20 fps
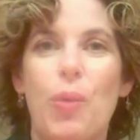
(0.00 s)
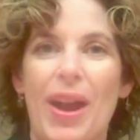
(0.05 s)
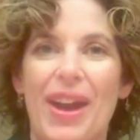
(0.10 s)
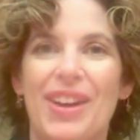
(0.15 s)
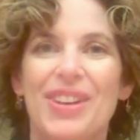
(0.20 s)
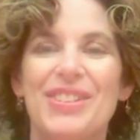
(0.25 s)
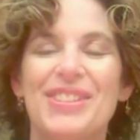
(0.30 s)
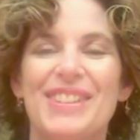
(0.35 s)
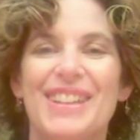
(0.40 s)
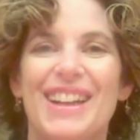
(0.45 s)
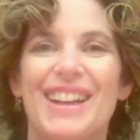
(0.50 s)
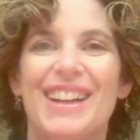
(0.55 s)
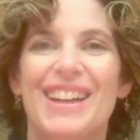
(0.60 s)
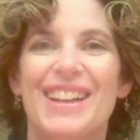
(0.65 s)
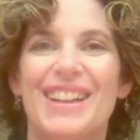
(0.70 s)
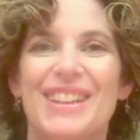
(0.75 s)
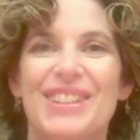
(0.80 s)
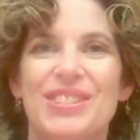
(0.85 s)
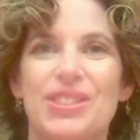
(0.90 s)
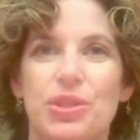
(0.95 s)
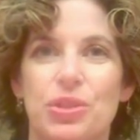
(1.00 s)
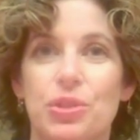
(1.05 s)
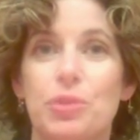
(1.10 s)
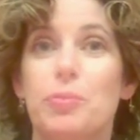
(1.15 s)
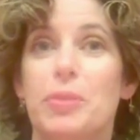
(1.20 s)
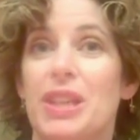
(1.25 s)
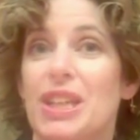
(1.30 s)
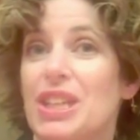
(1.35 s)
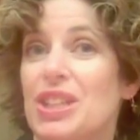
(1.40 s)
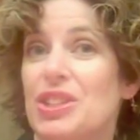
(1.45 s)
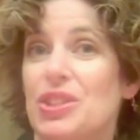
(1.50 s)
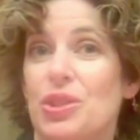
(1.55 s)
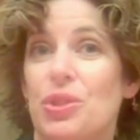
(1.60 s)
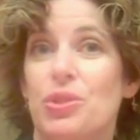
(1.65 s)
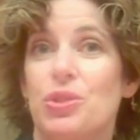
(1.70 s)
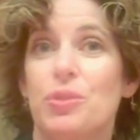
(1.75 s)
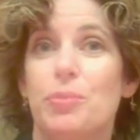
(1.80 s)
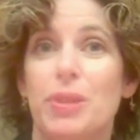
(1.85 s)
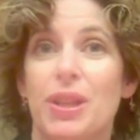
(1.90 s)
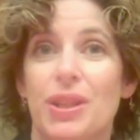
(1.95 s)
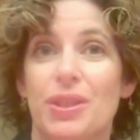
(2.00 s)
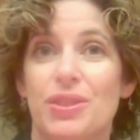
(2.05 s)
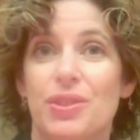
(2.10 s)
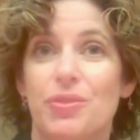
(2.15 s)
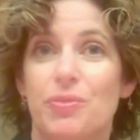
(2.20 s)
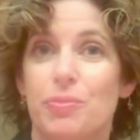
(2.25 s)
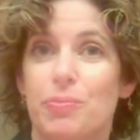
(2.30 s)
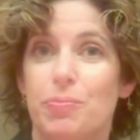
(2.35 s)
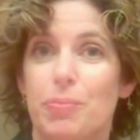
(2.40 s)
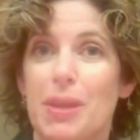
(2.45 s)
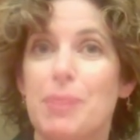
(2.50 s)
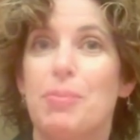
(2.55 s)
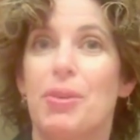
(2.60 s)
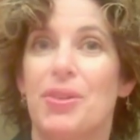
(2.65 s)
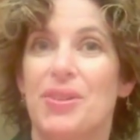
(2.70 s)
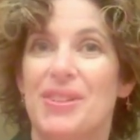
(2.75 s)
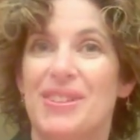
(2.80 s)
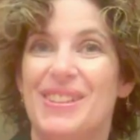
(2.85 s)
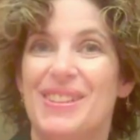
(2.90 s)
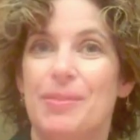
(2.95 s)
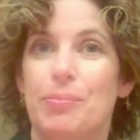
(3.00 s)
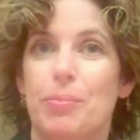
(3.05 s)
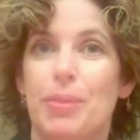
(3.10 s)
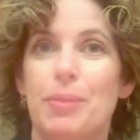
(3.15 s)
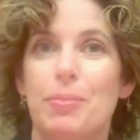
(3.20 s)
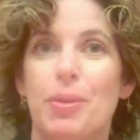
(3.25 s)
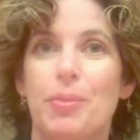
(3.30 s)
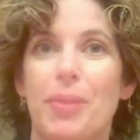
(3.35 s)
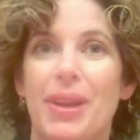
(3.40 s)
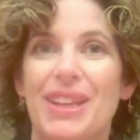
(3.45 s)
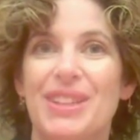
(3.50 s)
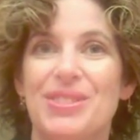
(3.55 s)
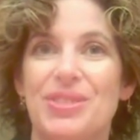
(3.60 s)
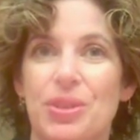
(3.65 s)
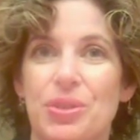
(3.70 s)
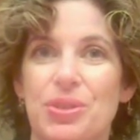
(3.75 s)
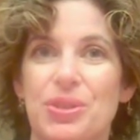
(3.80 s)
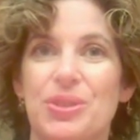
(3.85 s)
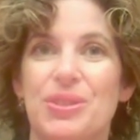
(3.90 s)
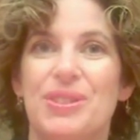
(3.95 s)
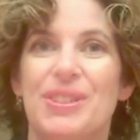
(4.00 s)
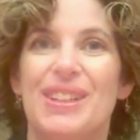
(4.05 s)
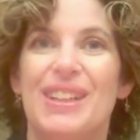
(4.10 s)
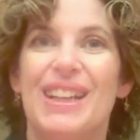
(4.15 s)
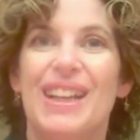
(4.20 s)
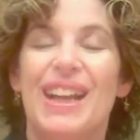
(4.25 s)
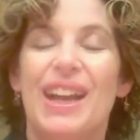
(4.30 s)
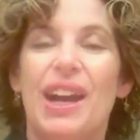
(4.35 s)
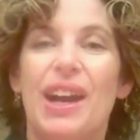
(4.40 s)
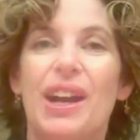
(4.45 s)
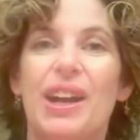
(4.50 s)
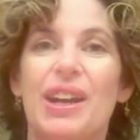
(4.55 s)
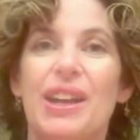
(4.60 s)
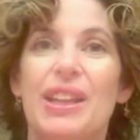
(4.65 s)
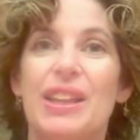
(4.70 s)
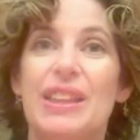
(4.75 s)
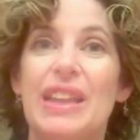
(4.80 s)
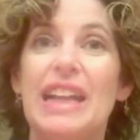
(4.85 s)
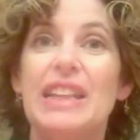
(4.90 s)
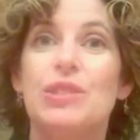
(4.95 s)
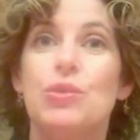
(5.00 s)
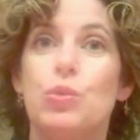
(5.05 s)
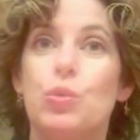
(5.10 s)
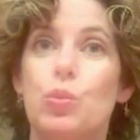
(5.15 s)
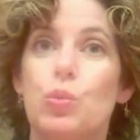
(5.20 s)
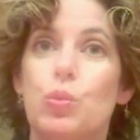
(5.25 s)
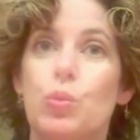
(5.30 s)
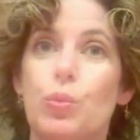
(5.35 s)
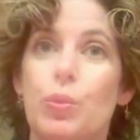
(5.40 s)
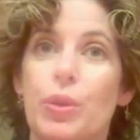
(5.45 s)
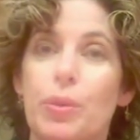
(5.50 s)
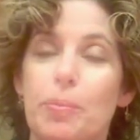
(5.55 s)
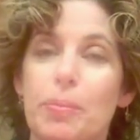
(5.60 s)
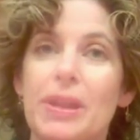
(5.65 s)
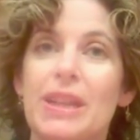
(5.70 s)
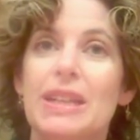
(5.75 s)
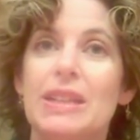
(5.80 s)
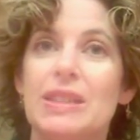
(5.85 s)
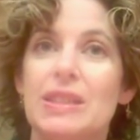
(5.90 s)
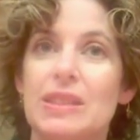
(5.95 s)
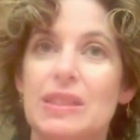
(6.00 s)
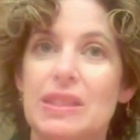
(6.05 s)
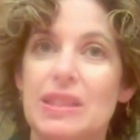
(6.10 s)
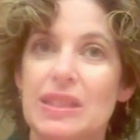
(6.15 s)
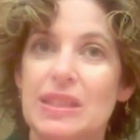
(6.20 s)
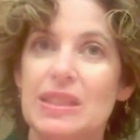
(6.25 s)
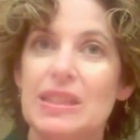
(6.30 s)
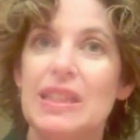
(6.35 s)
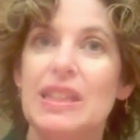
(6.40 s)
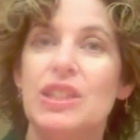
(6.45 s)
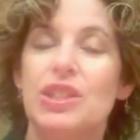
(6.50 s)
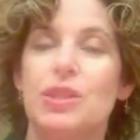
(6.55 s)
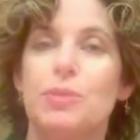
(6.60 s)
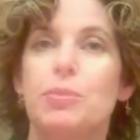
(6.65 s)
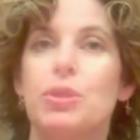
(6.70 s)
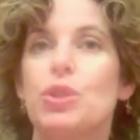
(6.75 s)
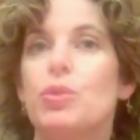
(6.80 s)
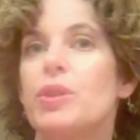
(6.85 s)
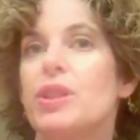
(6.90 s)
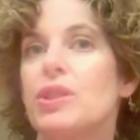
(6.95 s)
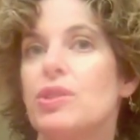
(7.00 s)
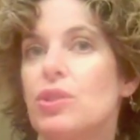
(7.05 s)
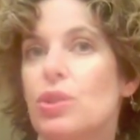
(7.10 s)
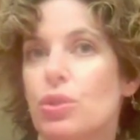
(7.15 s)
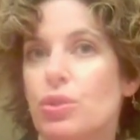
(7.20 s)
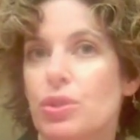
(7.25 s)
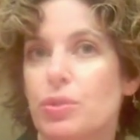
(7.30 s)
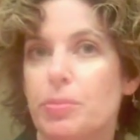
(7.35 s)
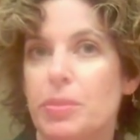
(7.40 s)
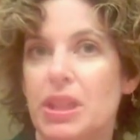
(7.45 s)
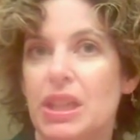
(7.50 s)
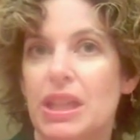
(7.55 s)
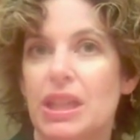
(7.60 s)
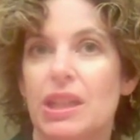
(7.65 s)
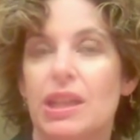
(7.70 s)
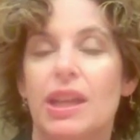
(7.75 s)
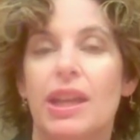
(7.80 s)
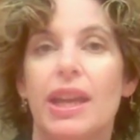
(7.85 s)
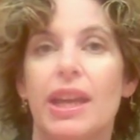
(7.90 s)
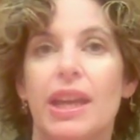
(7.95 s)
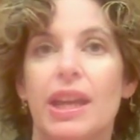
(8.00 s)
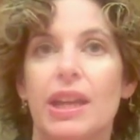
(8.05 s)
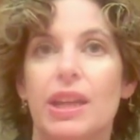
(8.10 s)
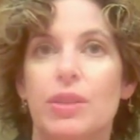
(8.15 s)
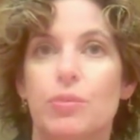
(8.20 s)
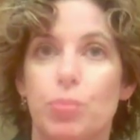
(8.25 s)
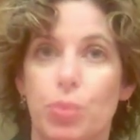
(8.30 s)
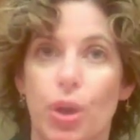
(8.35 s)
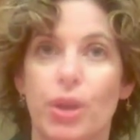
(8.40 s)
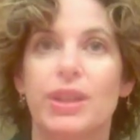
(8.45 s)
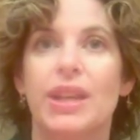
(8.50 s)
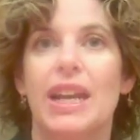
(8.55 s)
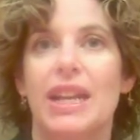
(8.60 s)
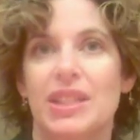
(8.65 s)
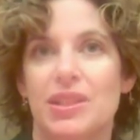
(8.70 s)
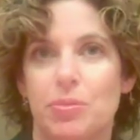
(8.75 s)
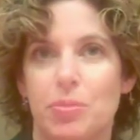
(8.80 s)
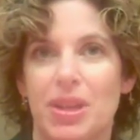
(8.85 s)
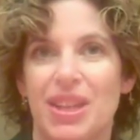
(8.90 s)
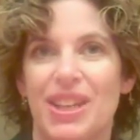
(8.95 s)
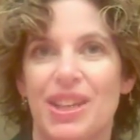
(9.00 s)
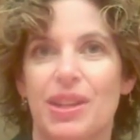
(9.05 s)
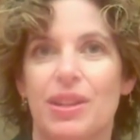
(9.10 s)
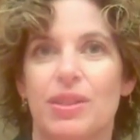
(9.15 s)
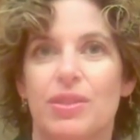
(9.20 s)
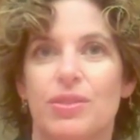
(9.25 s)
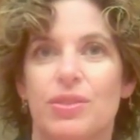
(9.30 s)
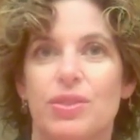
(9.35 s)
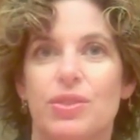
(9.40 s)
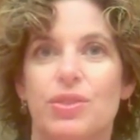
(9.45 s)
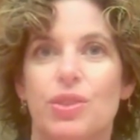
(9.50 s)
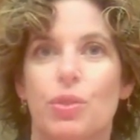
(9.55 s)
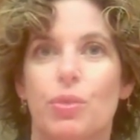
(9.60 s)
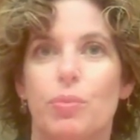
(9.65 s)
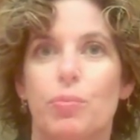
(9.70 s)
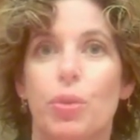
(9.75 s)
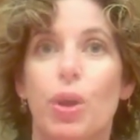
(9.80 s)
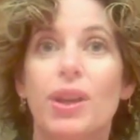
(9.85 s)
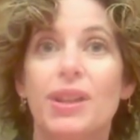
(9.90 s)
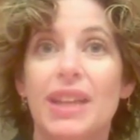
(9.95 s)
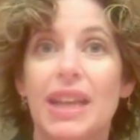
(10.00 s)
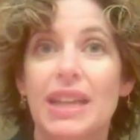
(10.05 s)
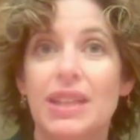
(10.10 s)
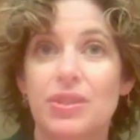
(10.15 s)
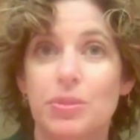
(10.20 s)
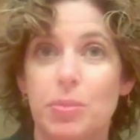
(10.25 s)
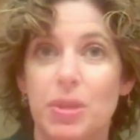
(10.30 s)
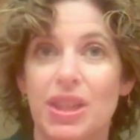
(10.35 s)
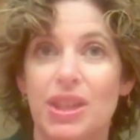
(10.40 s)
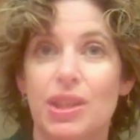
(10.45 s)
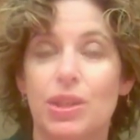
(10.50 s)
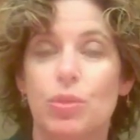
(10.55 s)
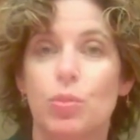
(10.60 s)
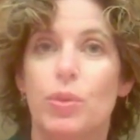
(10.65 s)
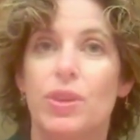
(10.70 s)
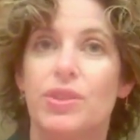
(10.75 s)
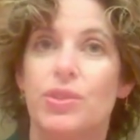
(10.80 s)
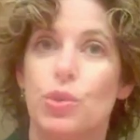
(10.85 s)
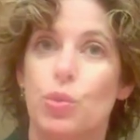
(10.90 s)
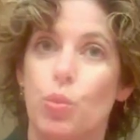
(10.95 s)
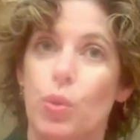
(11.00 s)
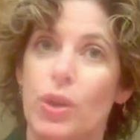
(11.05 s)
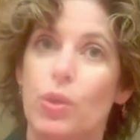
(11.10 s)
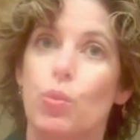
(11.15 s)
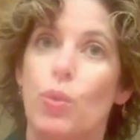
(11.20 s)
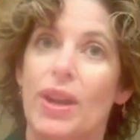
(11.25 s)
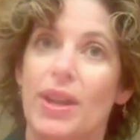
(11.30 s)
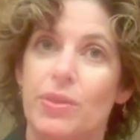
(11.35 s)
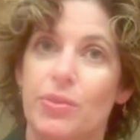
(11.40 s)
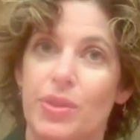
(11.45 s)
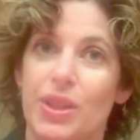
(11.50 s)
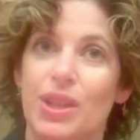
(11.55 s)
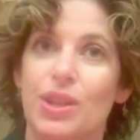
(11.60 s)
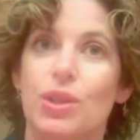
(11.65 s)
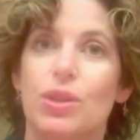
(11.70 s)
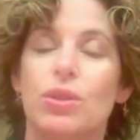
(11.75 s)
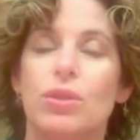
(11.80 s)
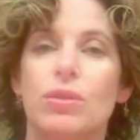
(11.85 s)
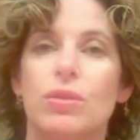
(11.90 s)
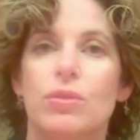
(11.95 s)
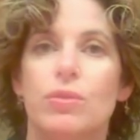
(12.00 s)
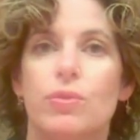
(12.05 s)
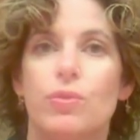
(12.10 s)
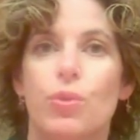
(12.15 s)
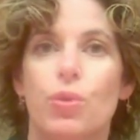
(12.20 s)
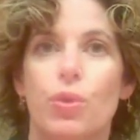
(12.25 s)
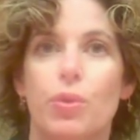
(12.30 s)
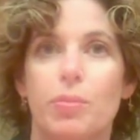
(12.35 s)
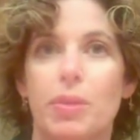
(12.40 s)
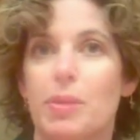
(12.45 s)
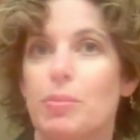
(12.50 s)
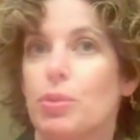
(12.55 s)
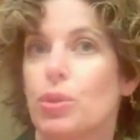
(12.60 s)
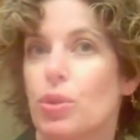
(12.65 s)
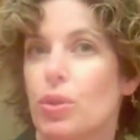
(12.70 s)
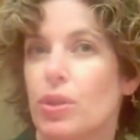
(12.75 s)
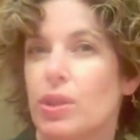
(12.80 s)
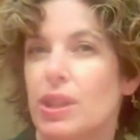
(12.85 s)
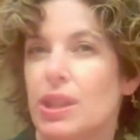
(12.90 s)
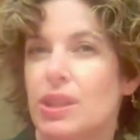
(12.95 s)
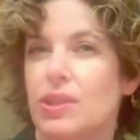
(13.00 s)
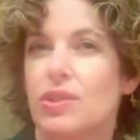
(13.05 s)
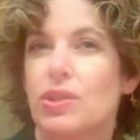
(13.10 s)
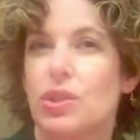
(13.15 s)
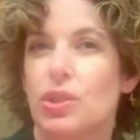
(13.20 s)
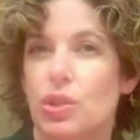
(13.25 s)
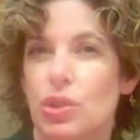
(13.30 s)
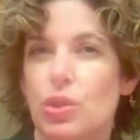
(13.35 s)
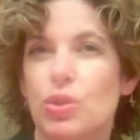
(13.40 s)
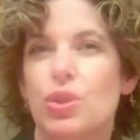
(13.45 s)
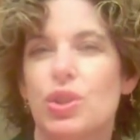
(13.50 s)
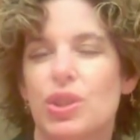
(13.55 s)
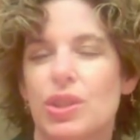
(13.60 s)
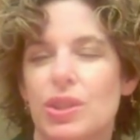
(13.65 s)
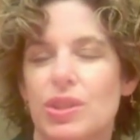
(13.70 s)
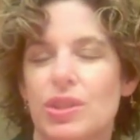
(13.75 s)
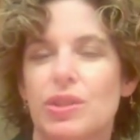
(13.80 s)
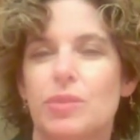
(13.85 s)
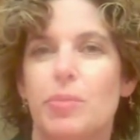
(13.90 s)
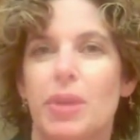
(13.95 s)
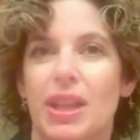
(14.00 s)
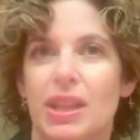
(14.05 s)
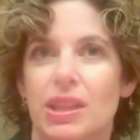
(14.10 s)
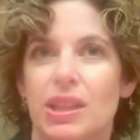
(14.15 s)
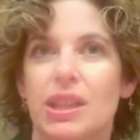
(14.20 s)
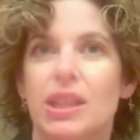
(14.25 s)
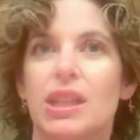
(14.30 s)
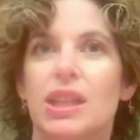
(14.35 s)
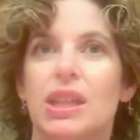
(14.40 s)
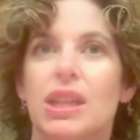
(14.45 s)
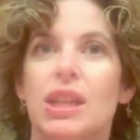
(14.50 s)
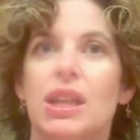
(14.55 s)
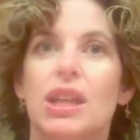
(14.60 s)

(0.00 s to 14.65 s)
Well, social media is social because of people. People make it social. That's the biggest distinction between social media and broadcast media. So when broadcast media was a one-way vehicle for people or institutions mainly